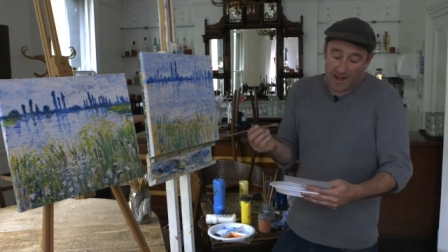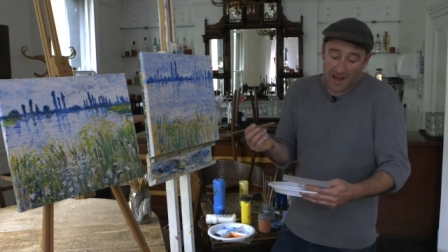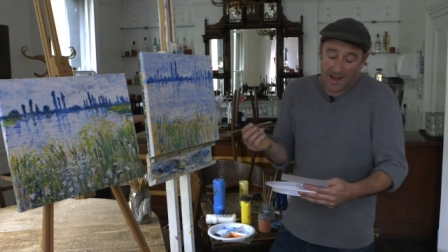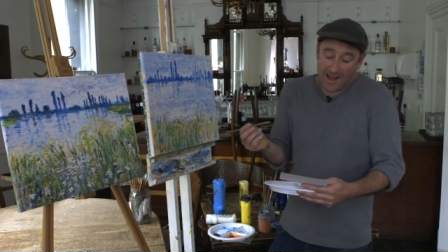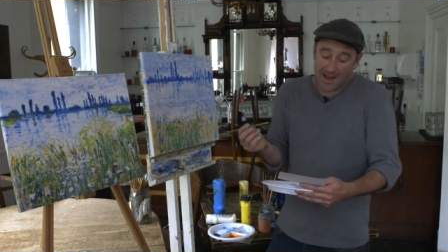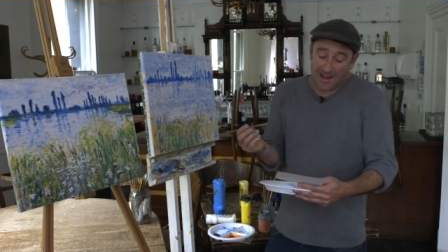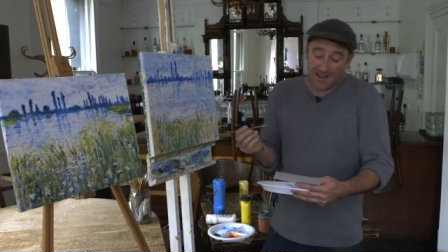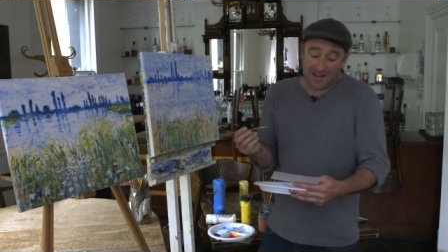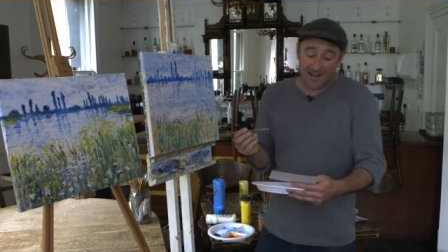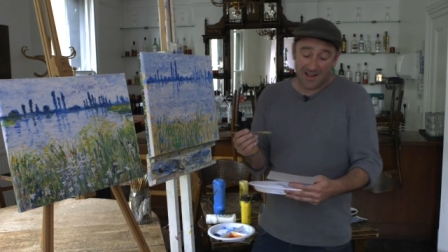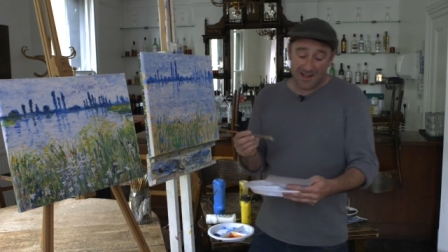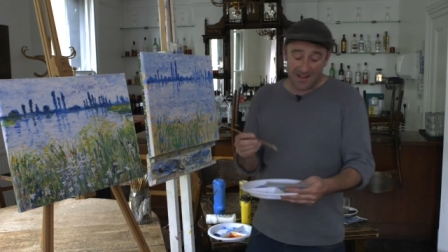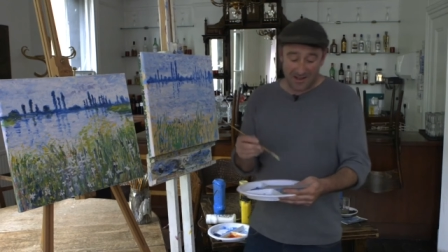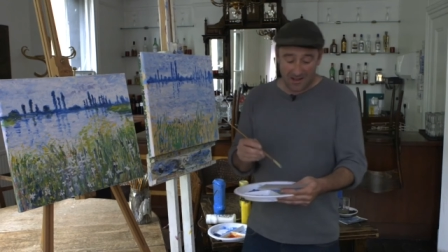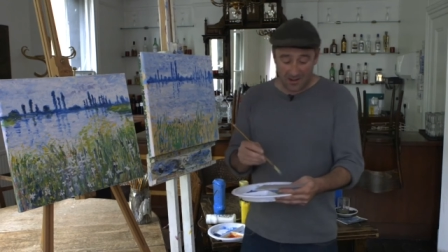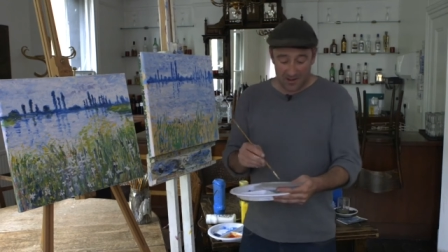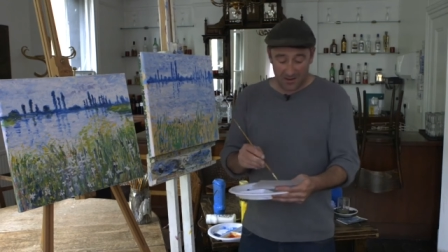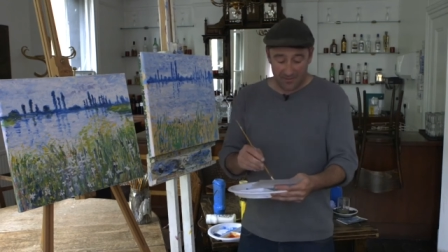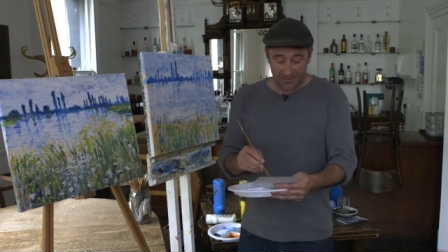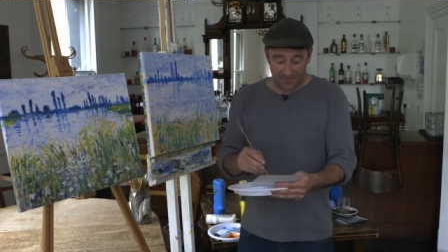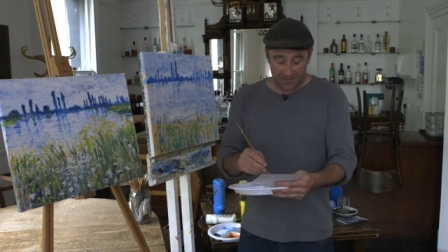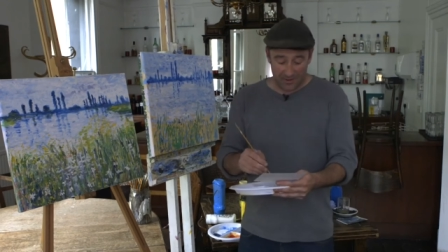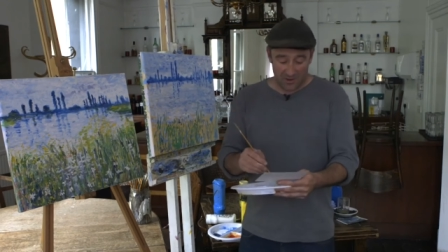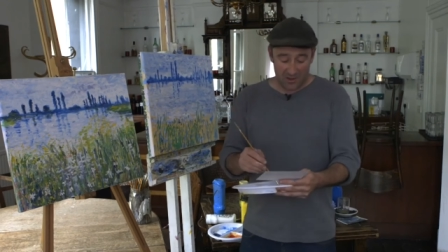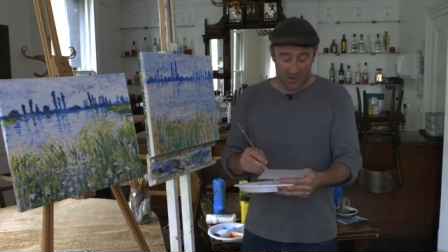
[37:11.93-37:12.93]
any
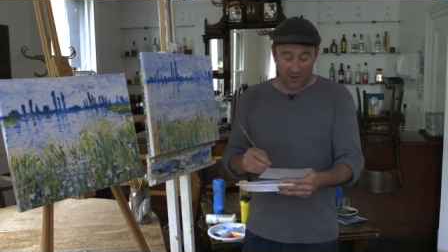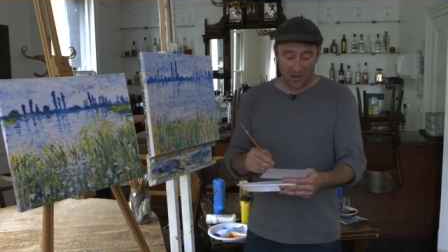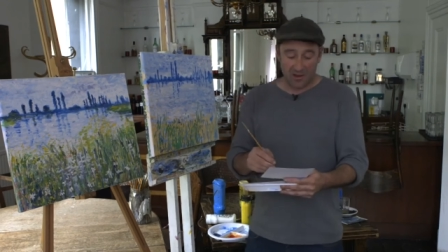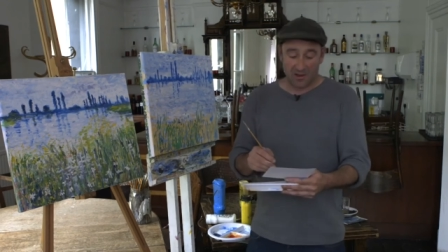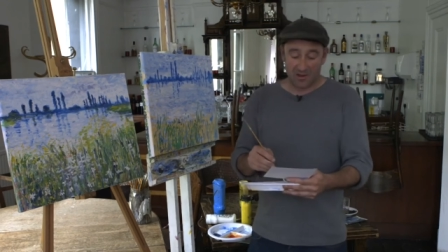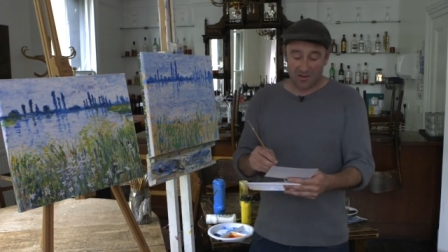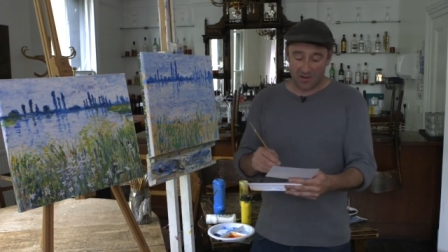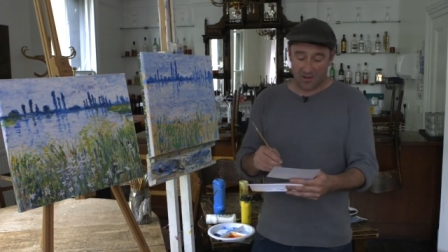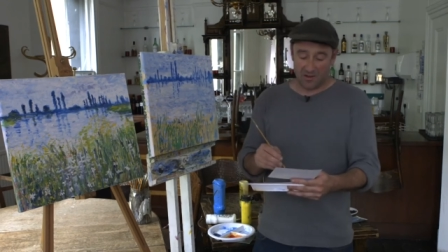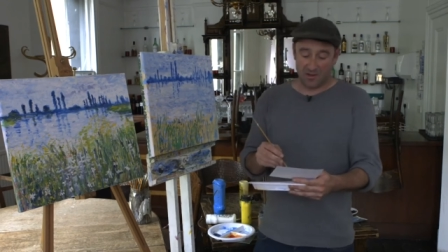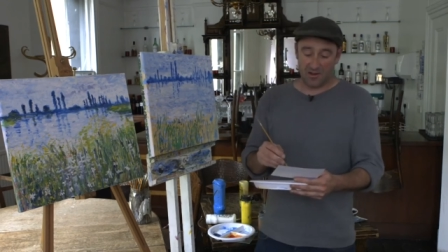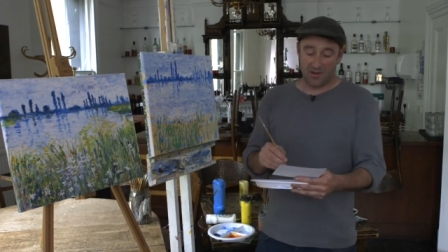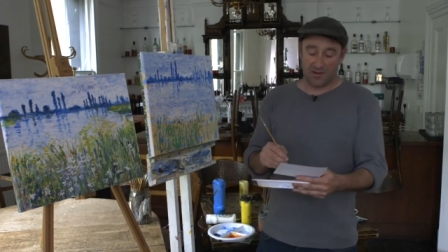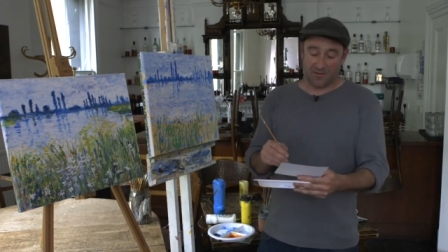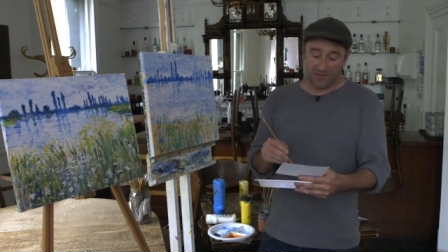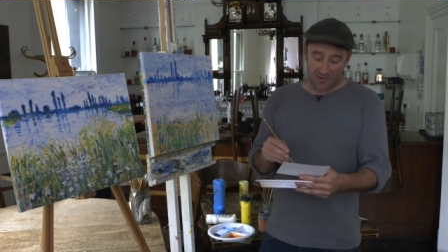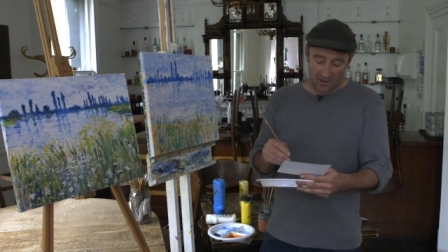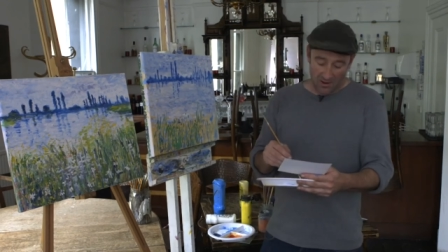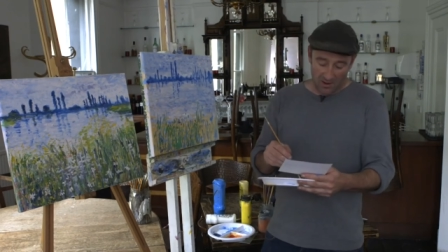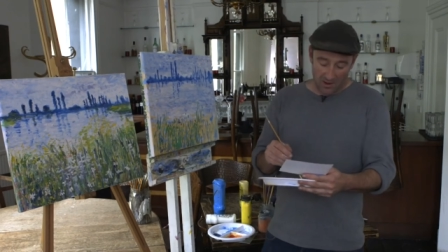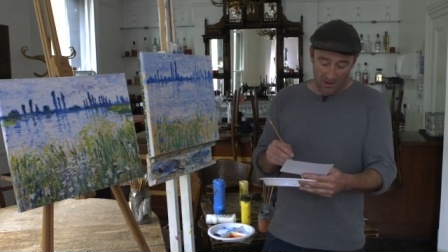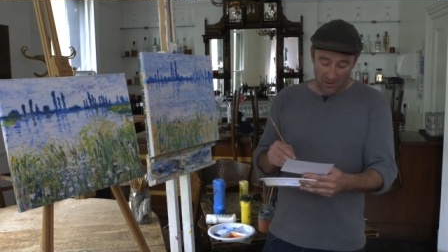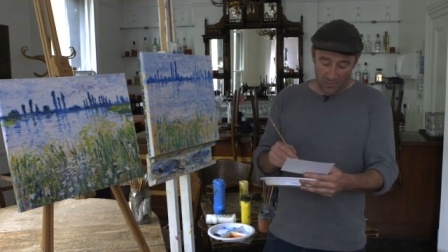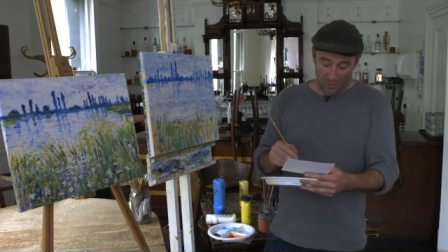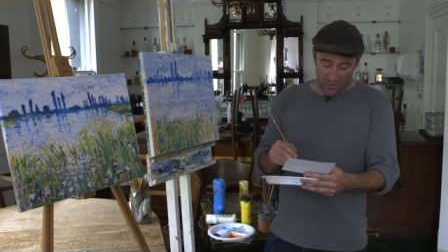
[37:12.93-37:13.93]
of the colours that you've
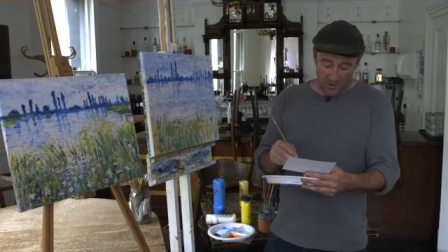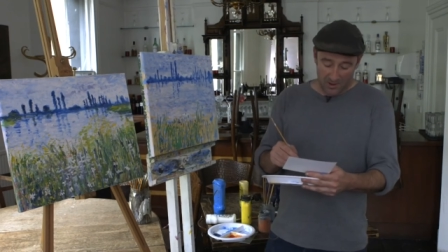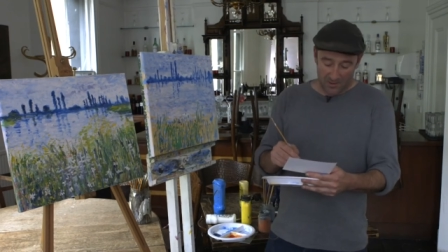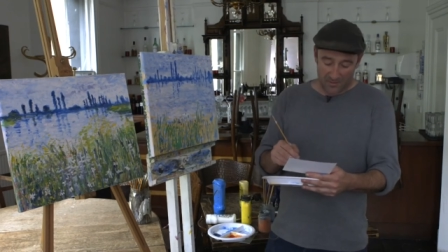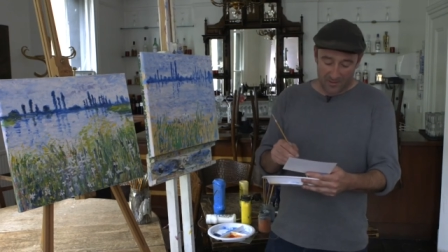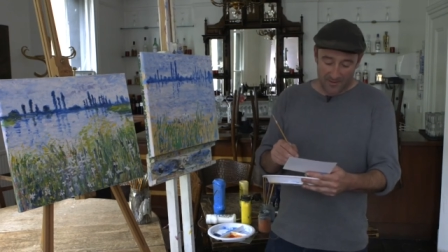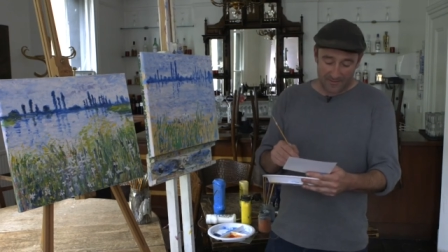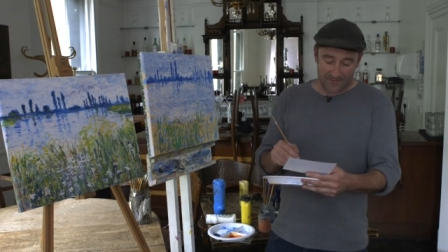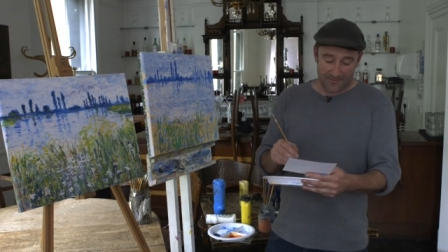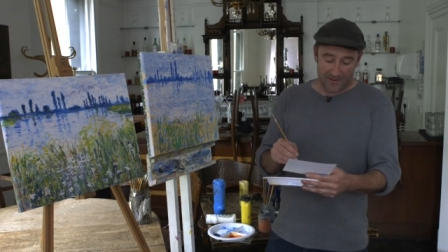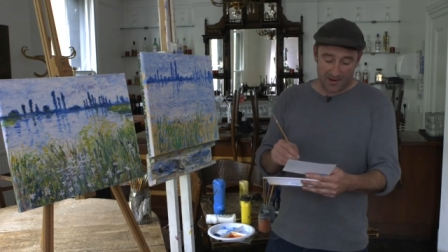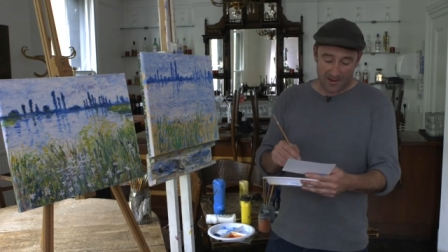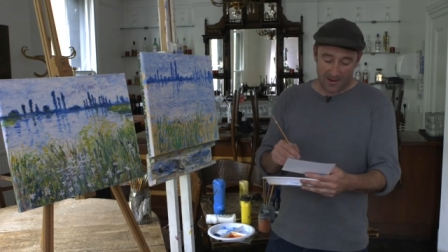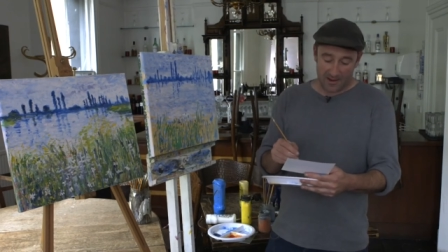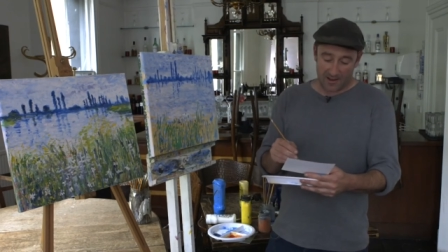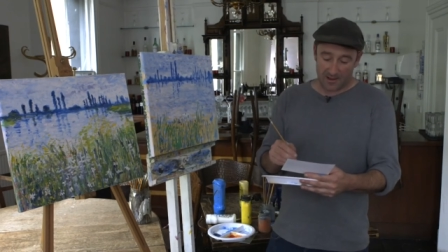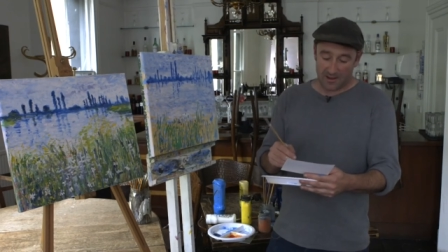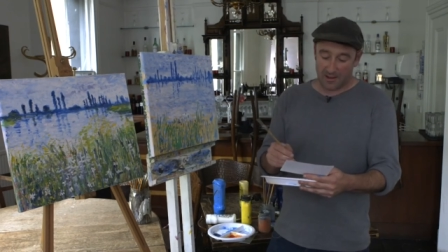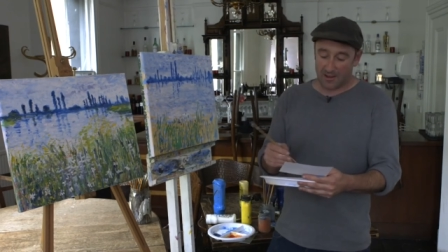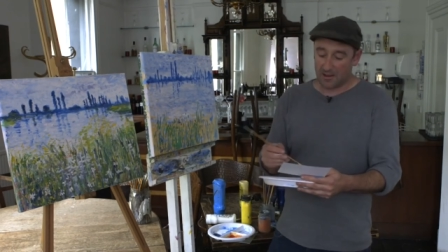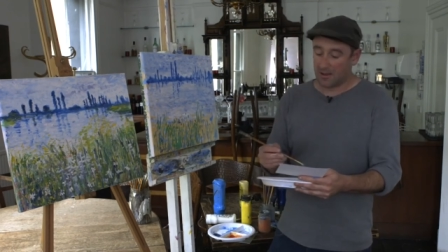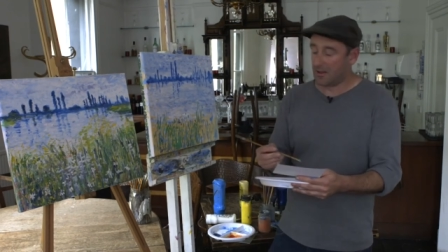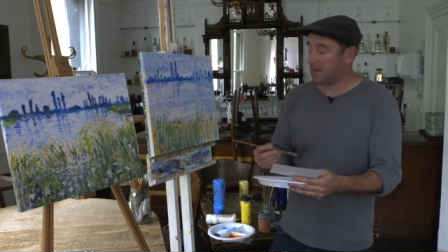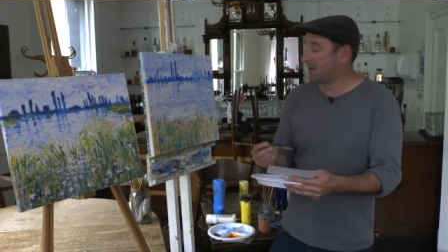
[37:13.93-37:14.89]
got will be fine.